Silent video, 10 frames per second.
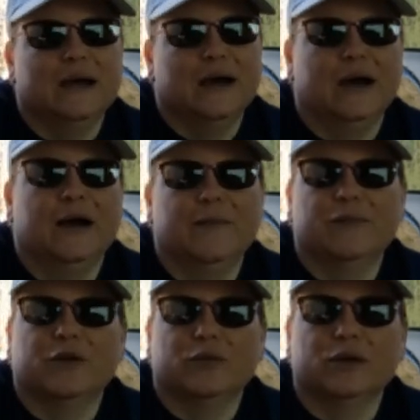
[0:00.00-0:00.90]

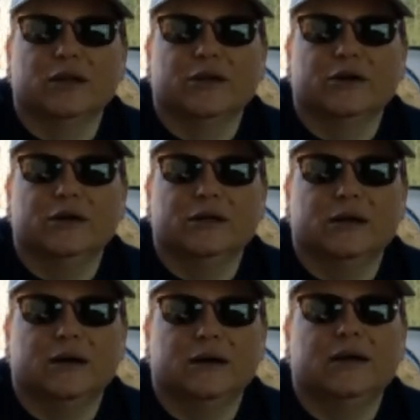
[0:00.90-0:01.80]
They're really good
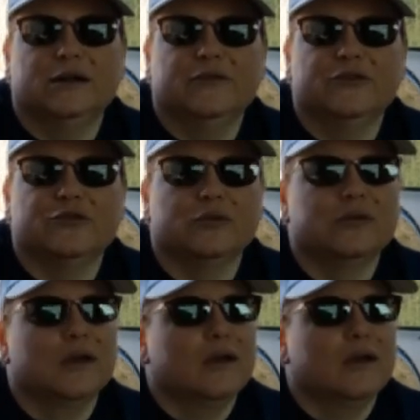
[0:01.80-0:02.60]
individuals.